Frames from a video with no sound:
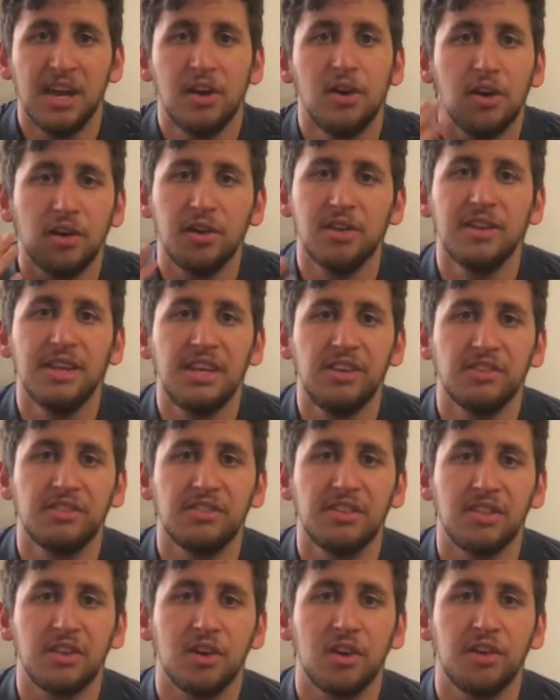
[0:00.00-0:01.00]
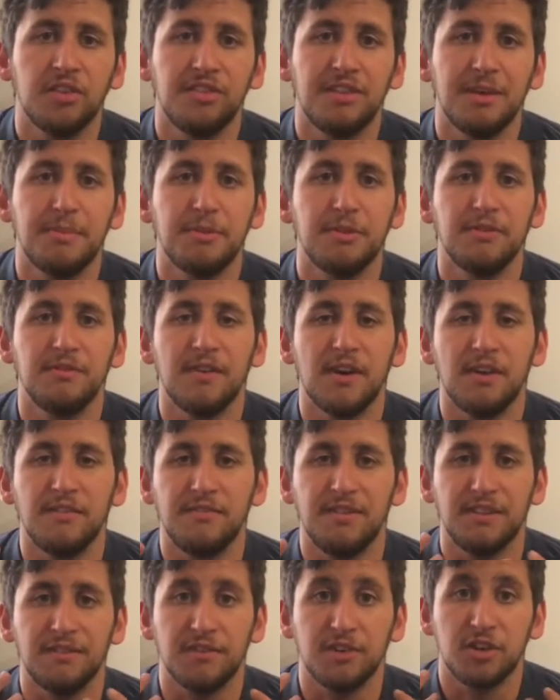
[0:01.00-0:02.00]
Not only just in the concept
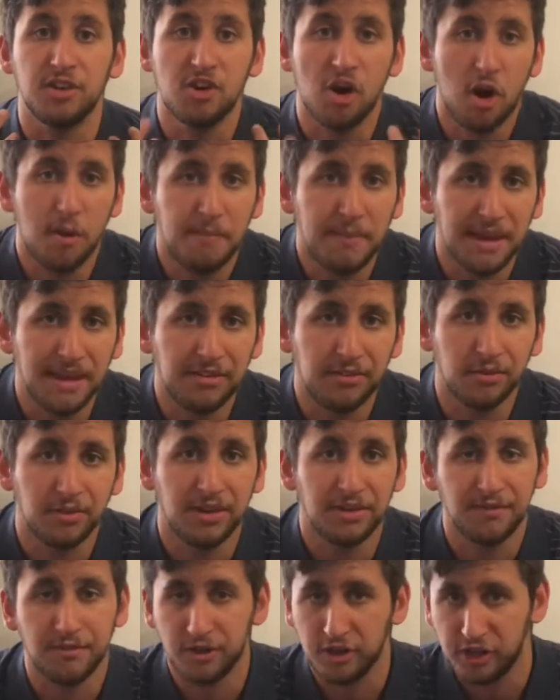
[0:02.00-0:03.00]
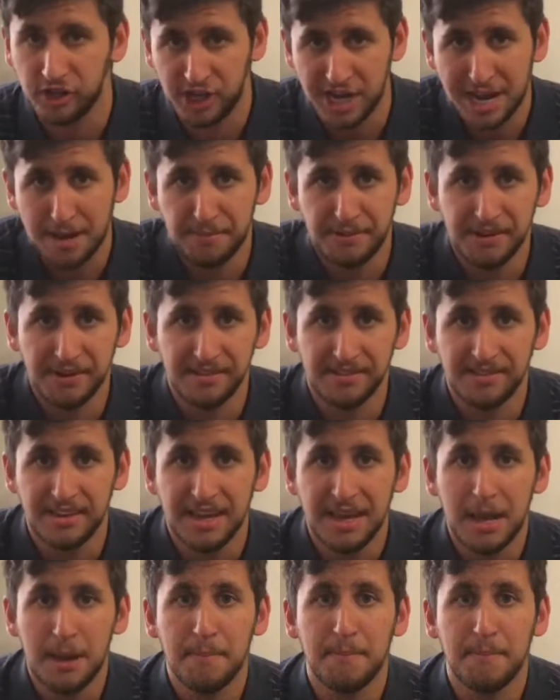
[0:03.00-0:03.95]
of different topics or different chapters,